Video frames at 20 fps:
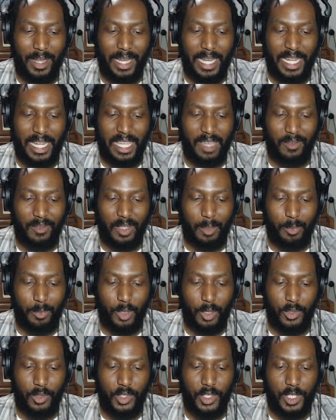any given
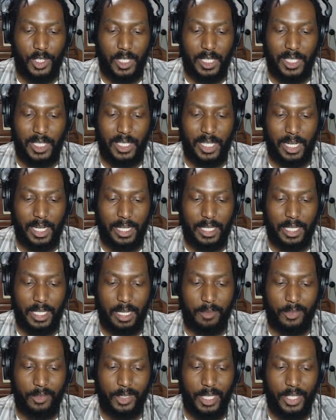approach to the study
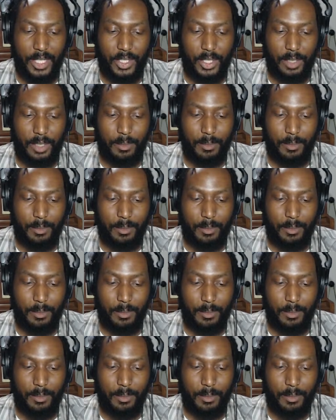of religion.